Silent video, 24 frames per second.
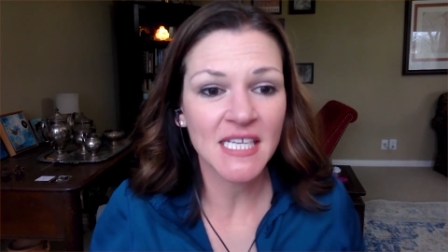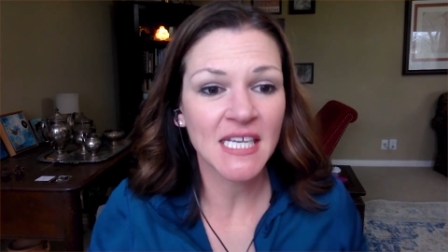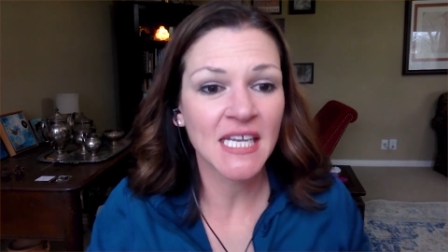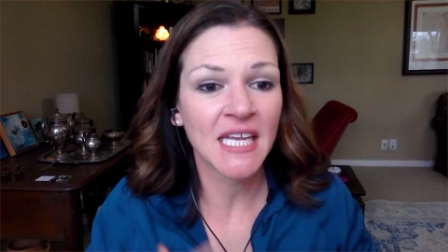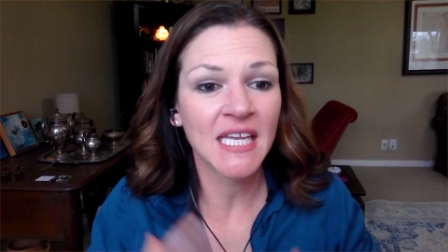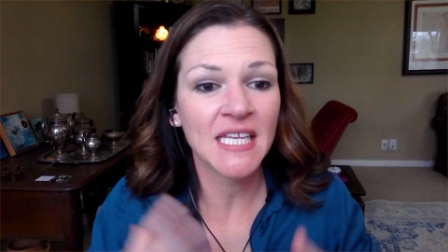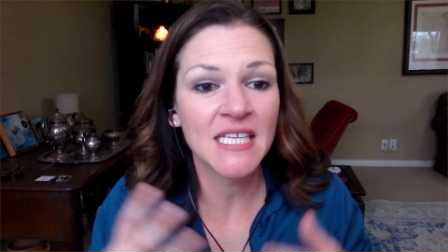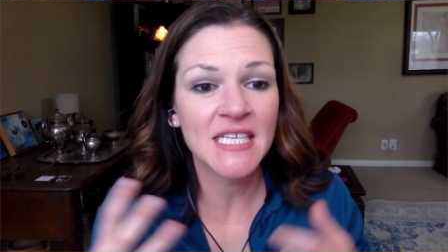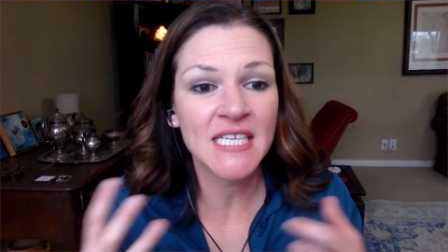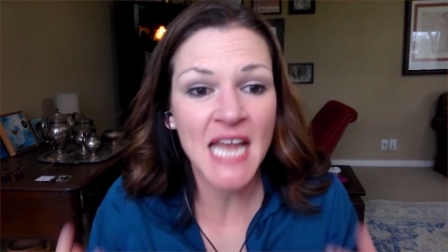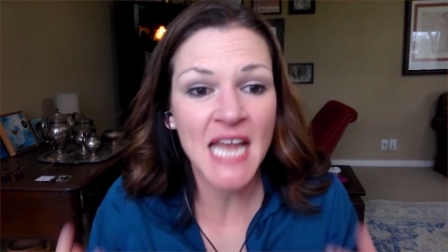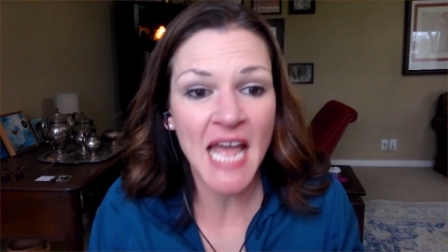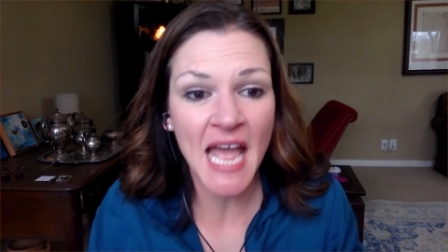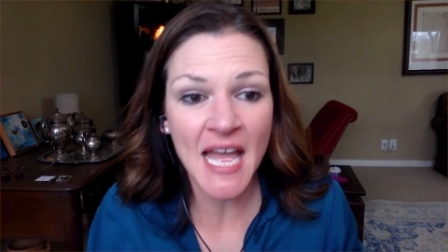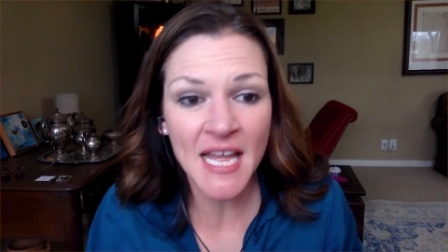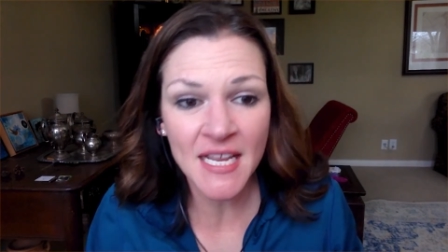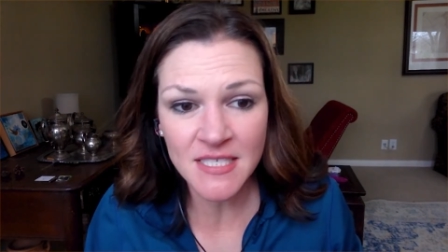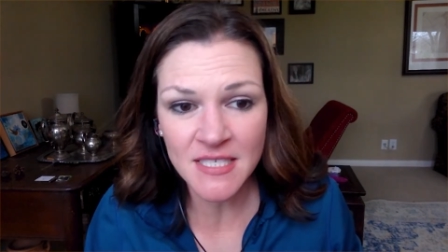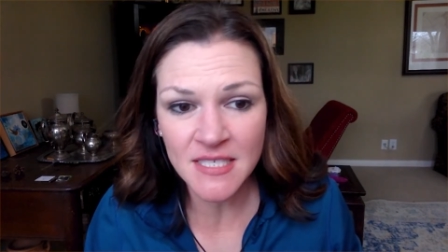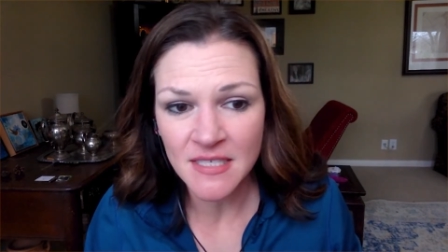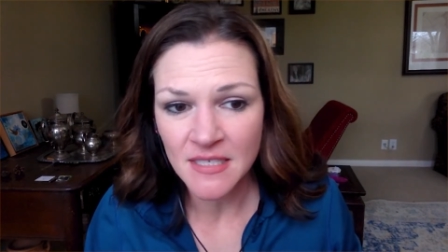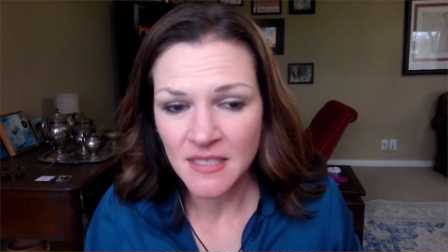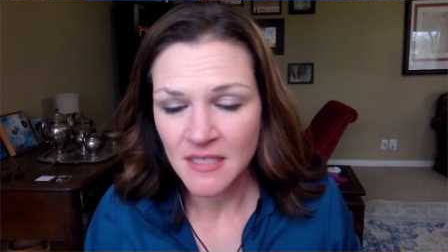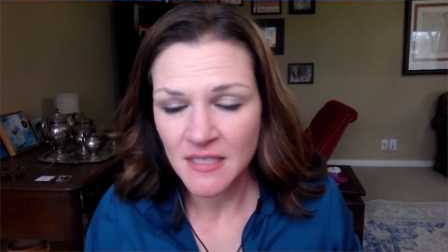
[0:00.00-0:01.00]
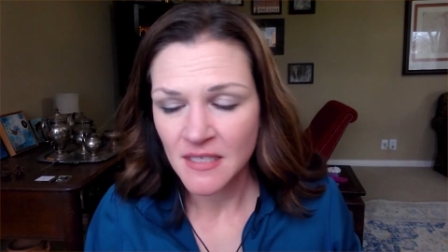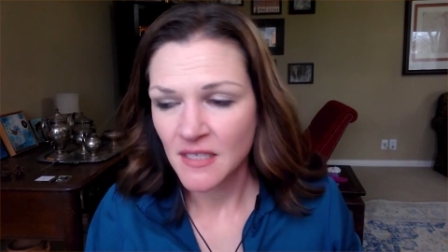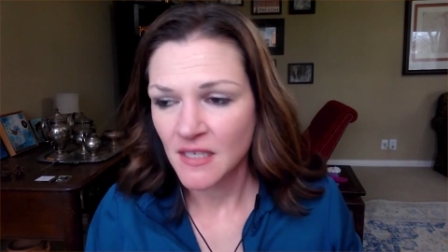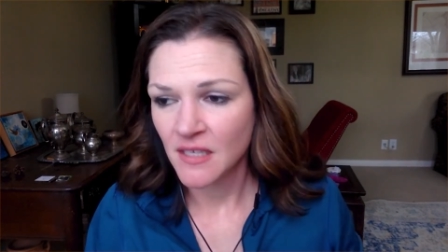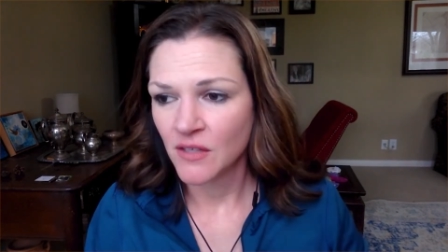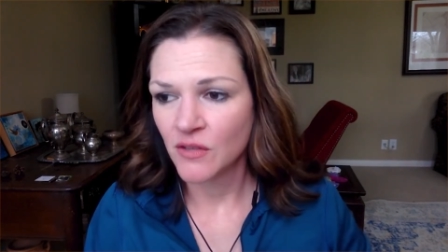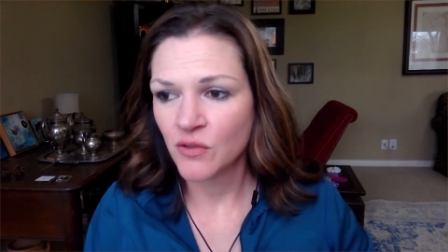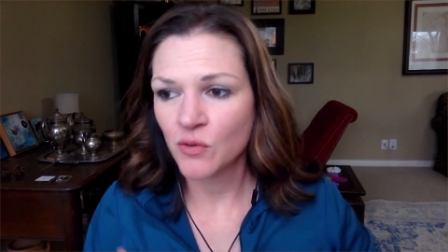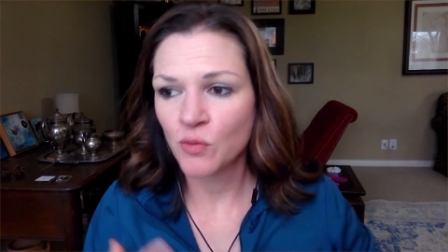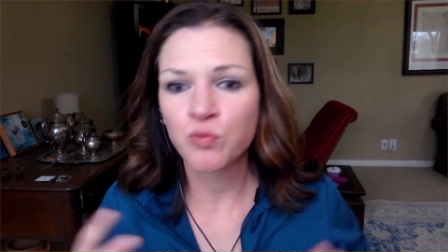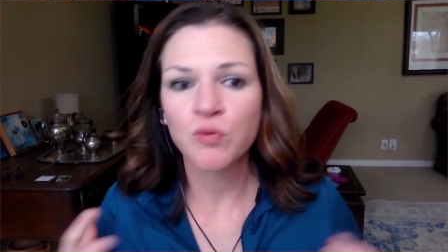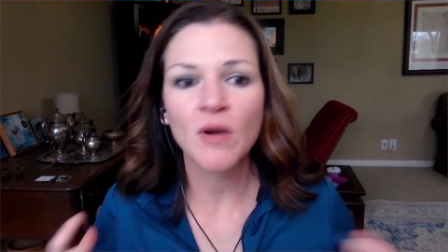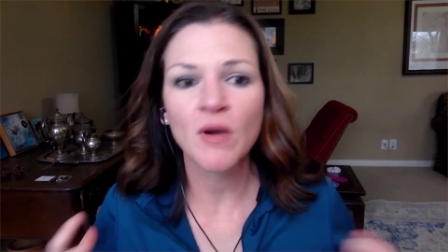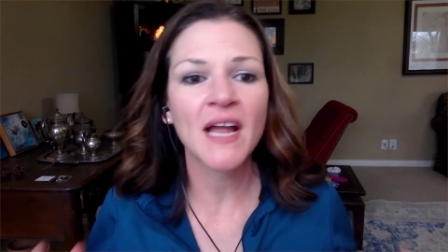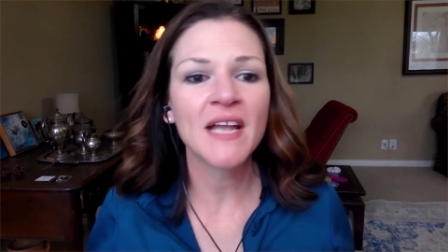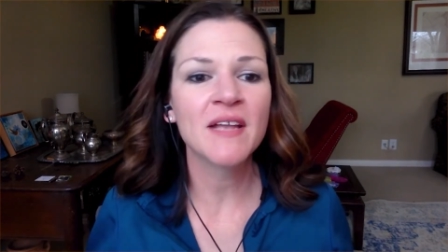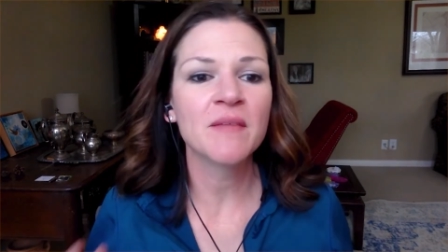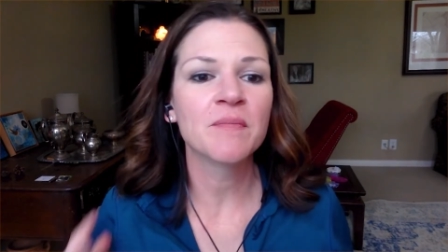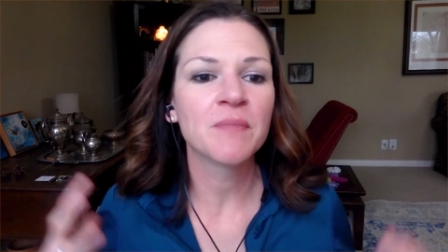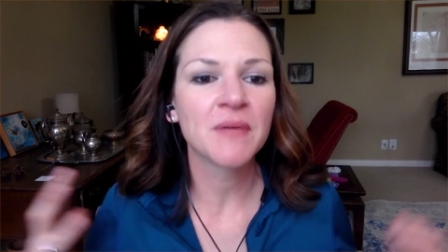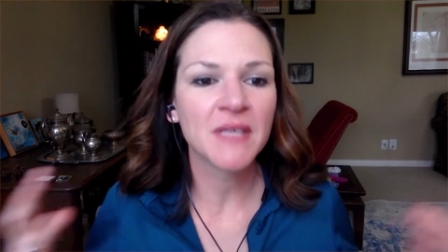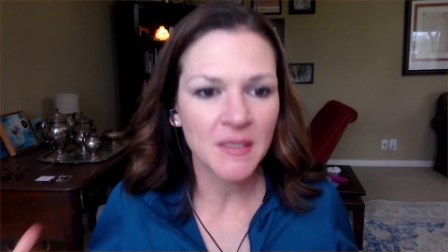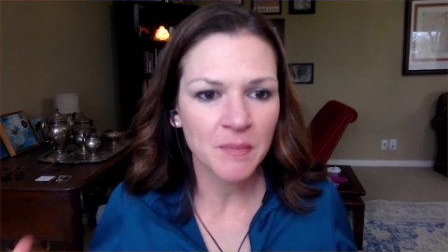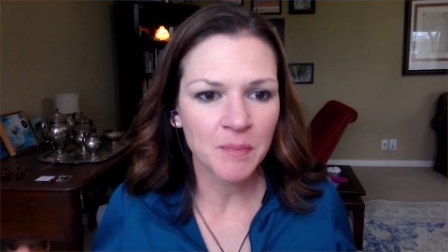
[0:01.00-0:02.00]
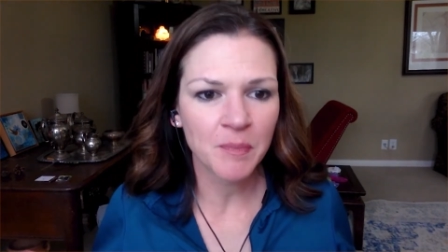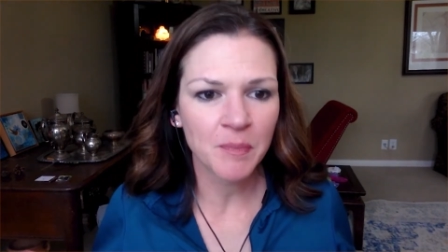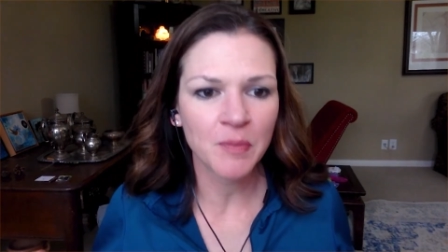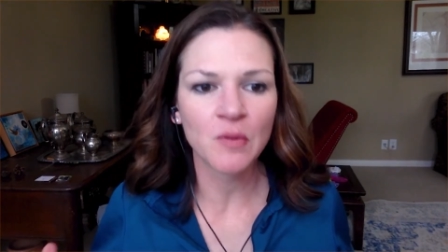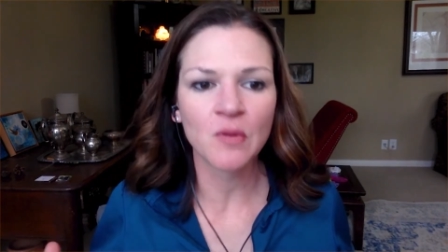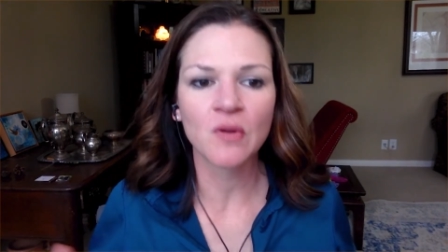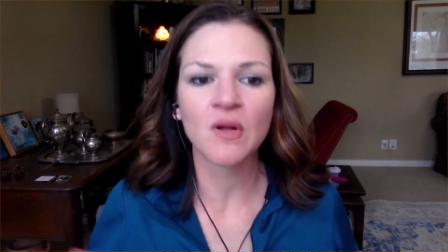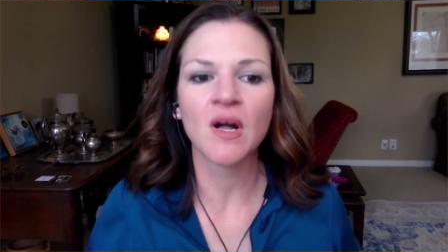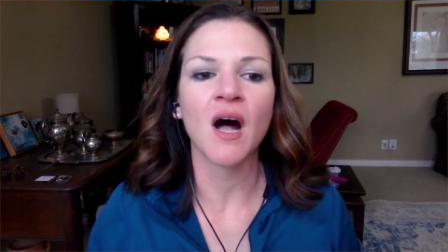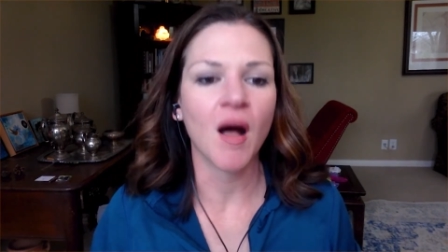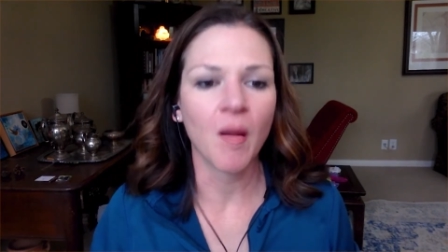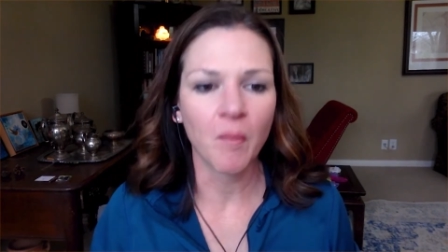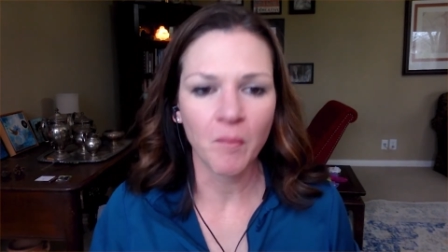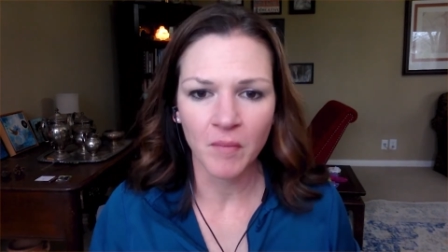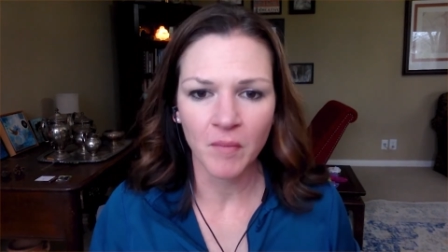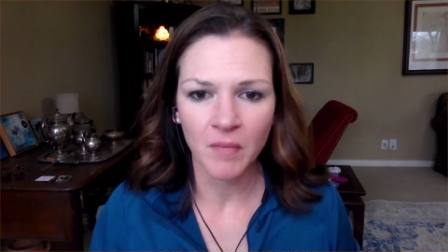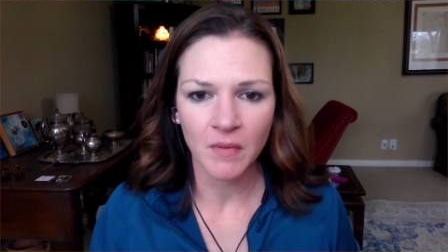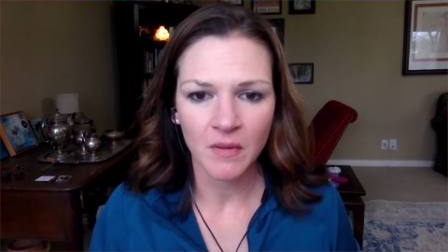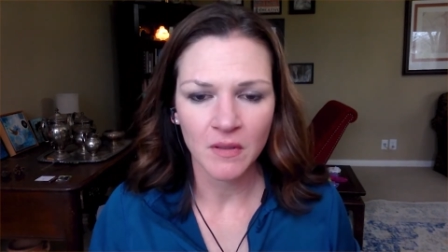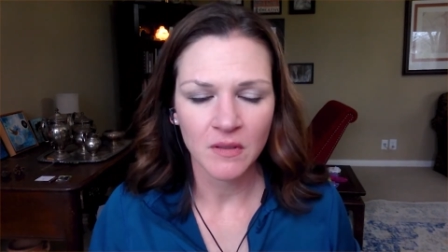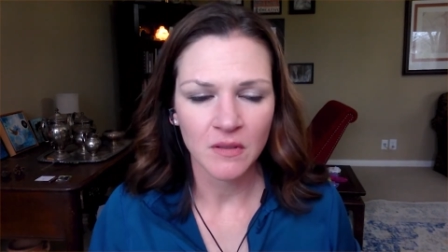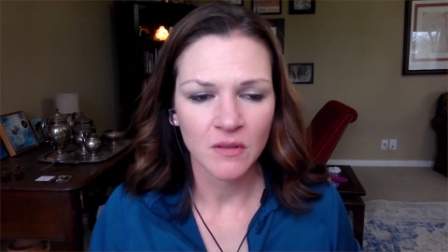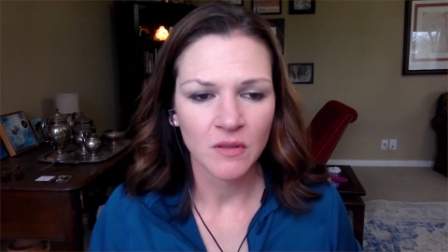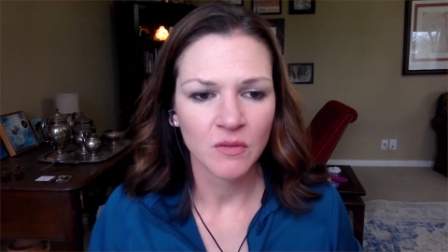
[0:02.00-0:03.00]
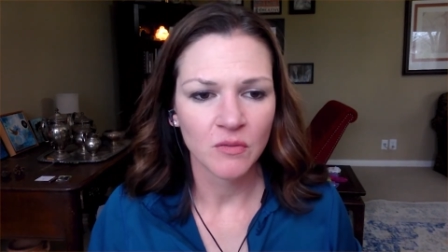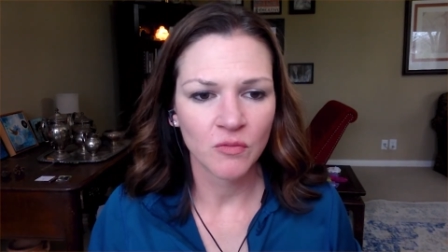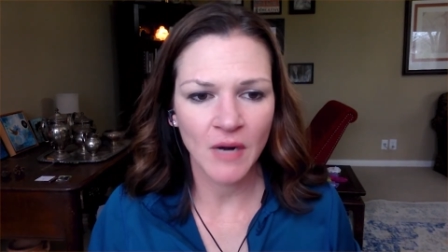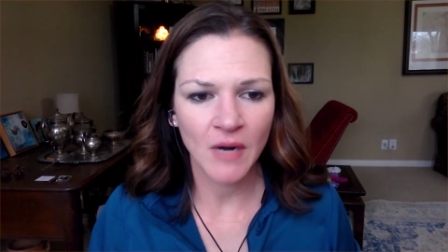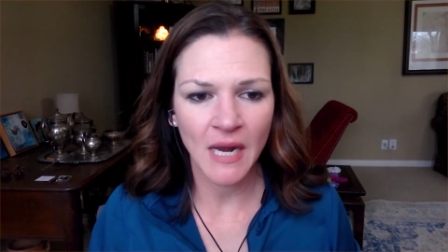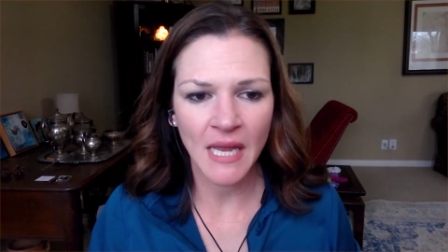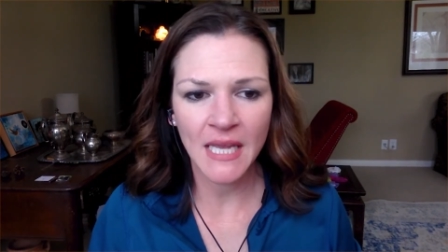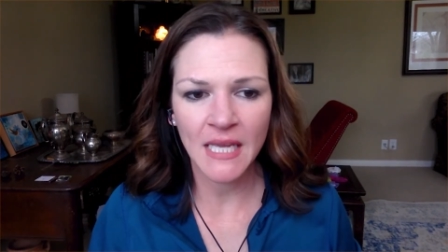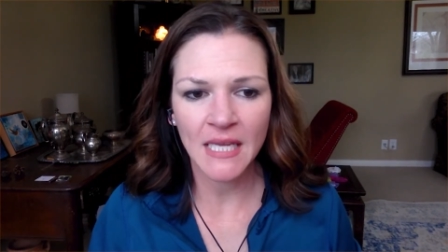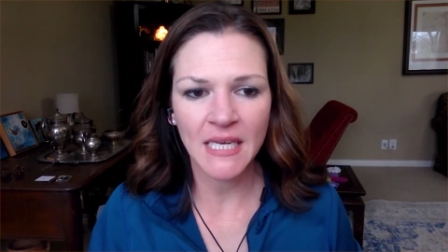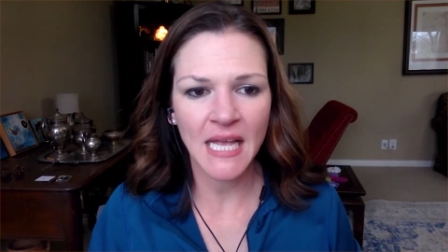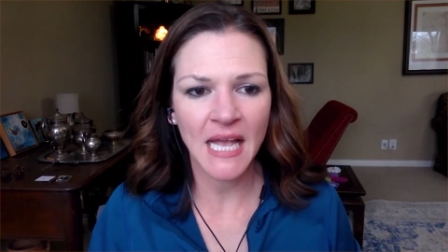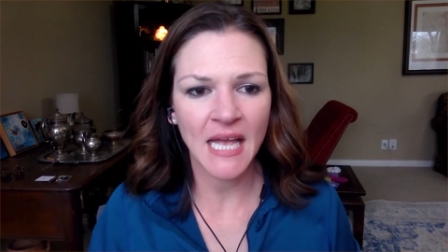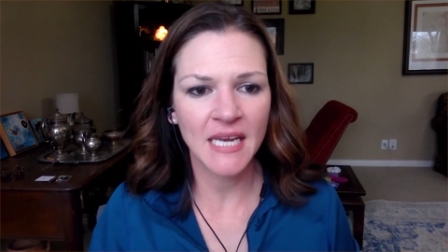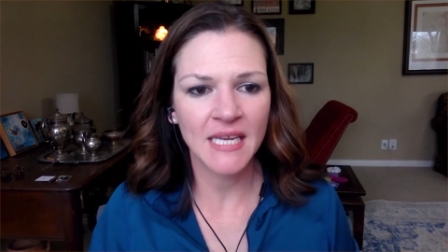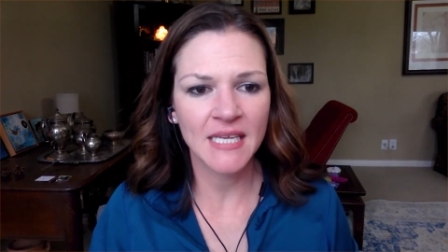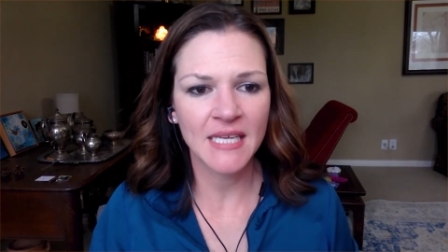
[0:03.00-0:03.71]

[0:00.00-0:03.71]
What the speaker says: to connect, the right people come, right?